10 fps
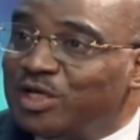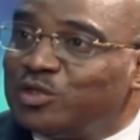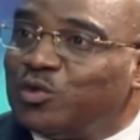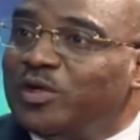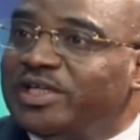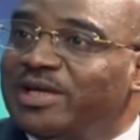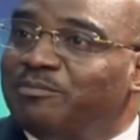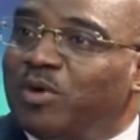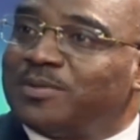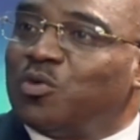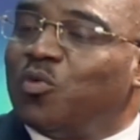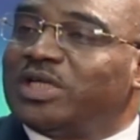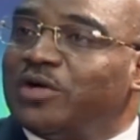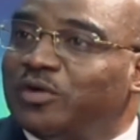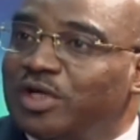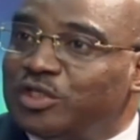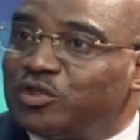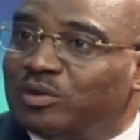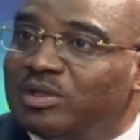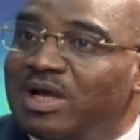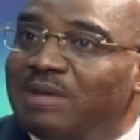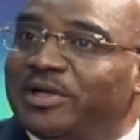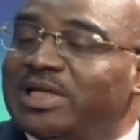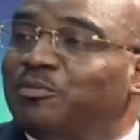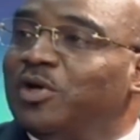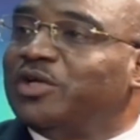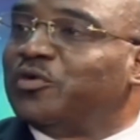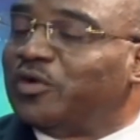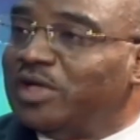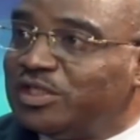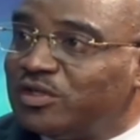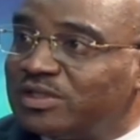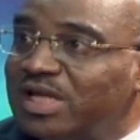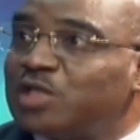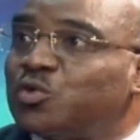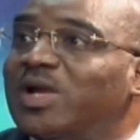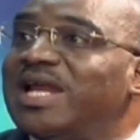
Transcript: So it involves in water regulation, metabolic regulations, as well as